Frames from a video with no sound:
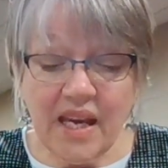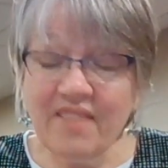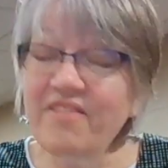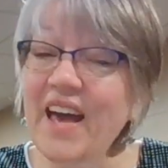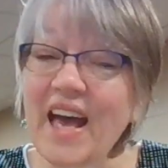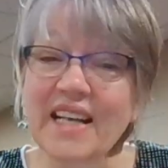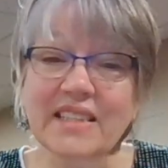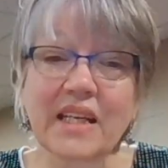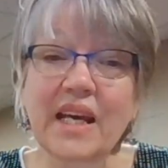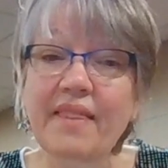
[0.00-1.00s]
In
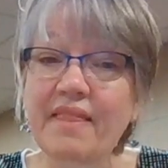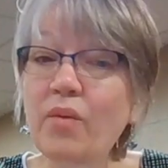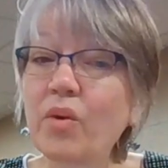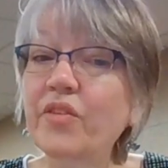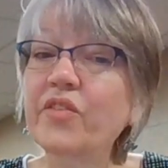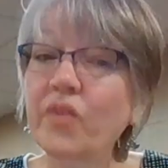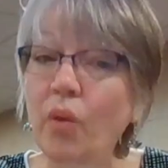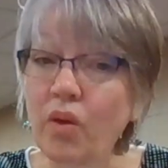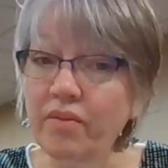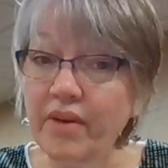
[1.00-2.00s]
fact, they were
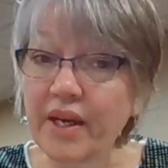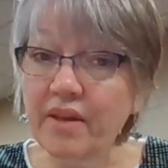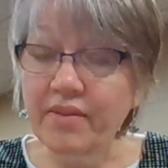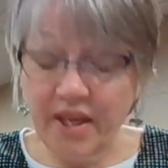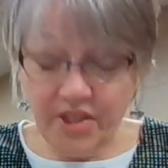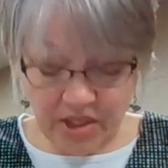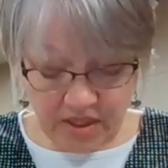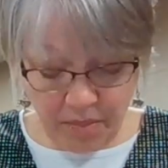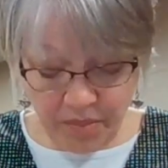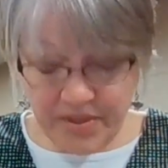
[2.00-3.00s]
so afraid of catching
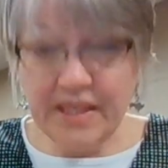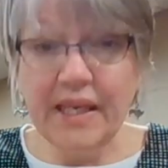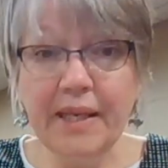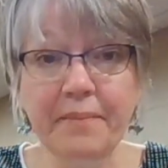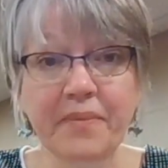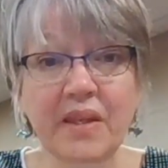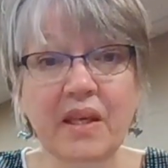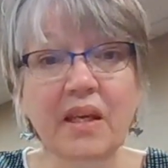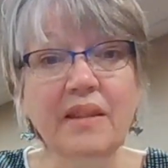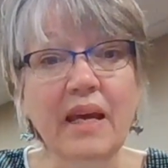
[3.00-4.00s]
leprosy
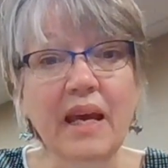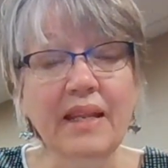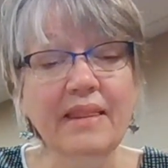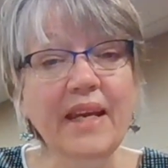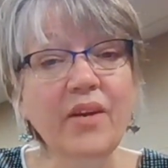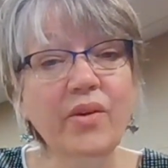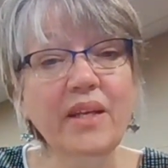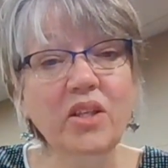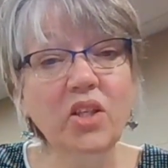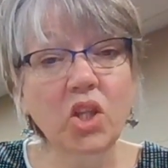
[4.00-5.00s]
that they
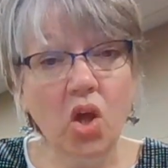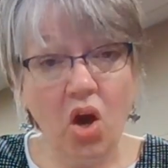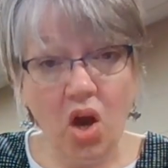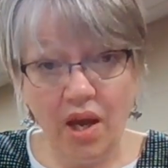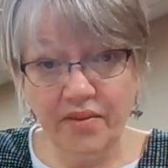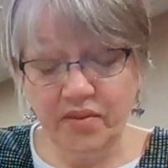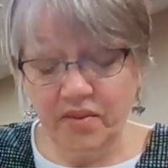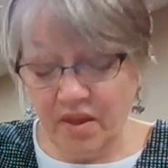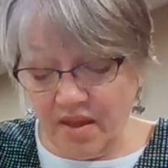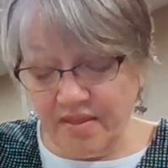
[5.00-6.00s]
created laws
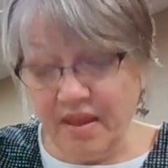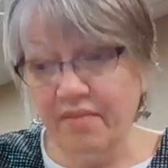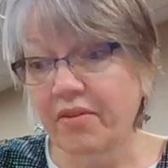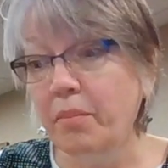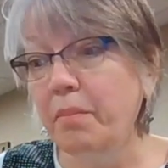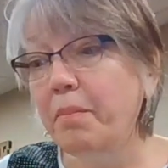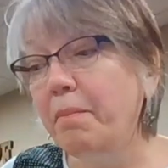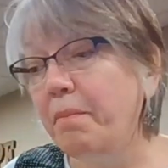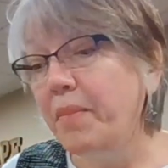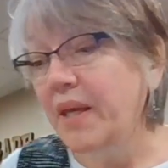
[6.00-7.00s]
that for
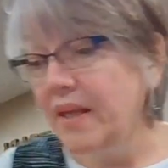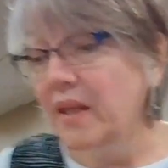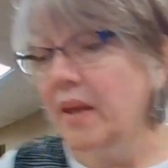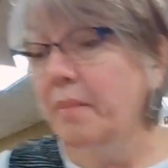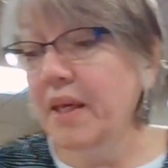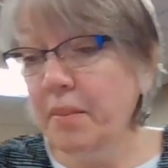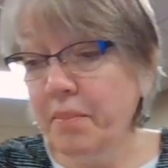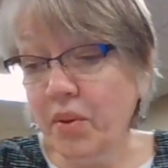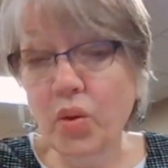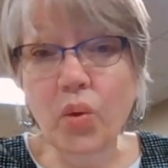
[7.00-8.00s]
forbid
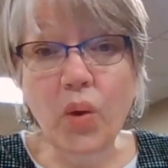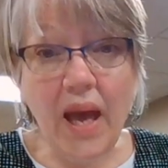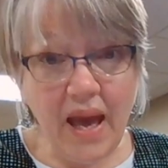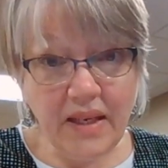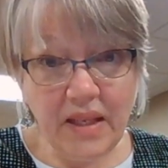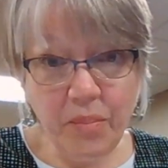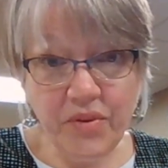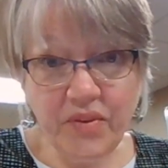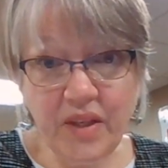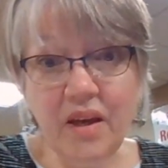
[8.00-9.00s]
people who had
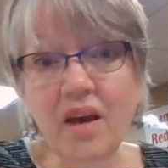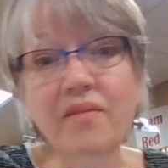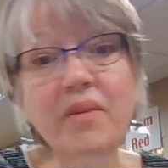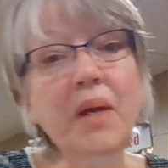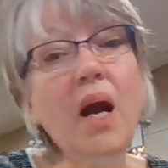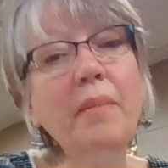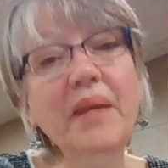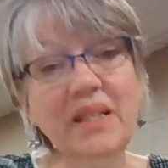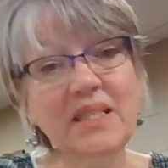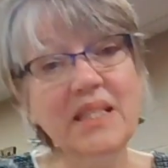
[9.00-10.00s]
leprosy from
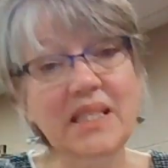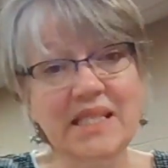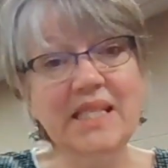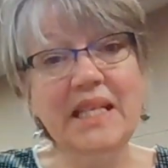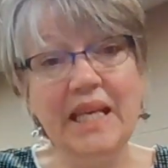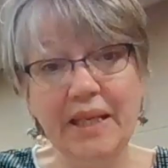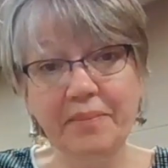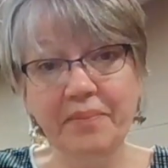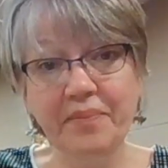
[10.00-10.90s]
coming into the city.